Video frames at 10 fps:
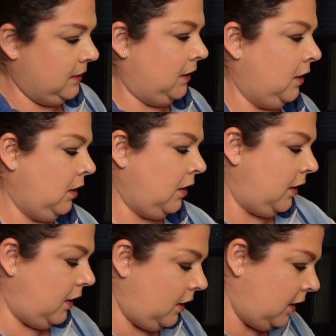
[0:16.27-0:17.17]

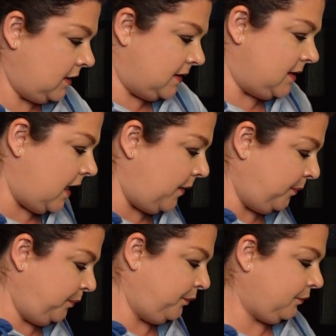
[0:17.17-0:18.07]
Alright, let's see.
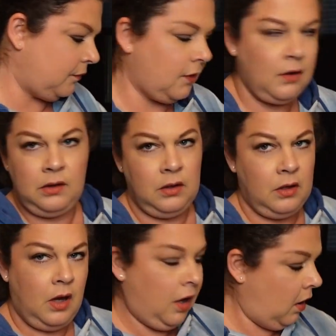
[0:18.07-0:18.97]

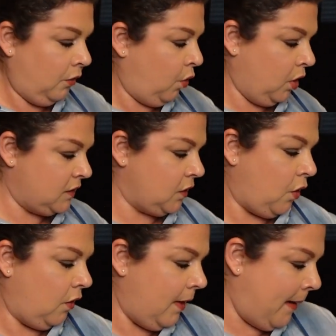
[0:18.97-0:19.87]
Of course,
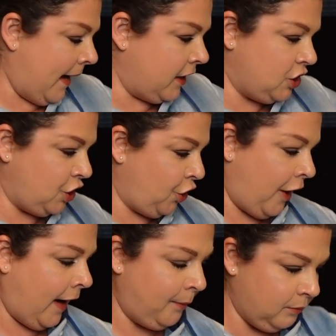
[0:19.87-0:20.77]
all that packaging
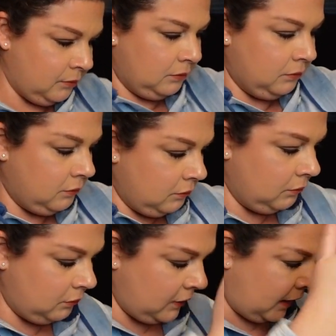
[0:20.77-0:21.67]
crap
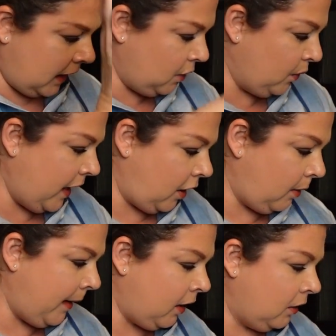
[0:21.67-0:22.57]
that I don't care
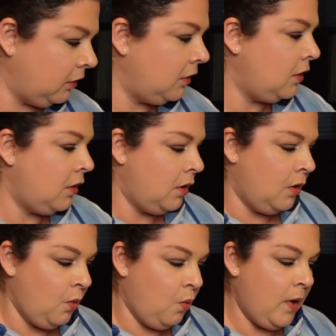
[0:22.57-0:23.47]
about.
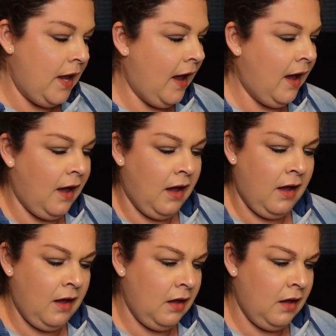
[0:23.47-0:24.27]
We have...